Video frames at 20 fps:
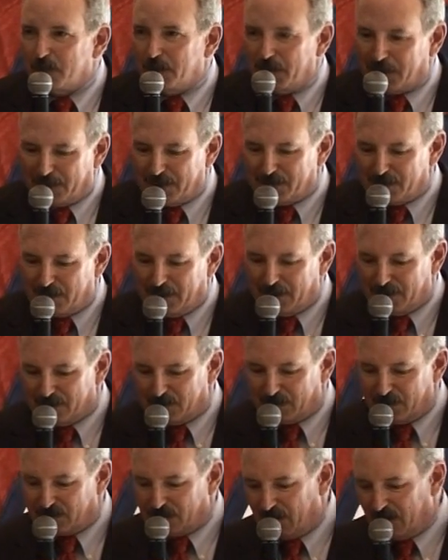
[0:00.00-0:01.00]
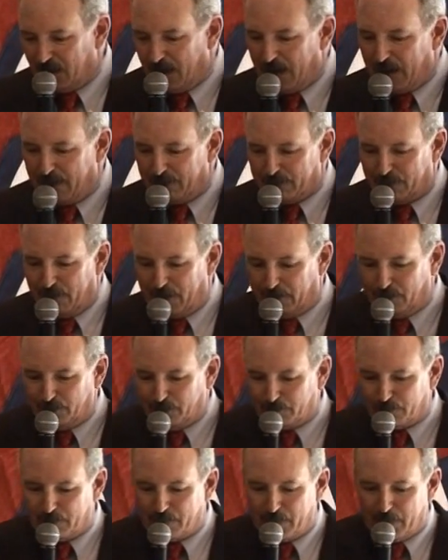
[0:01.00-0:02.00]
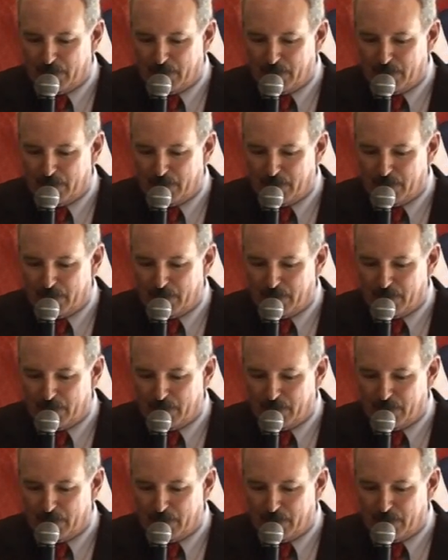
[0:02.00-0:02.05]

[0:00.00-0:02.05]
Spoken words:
because it is. It's a lot of fun.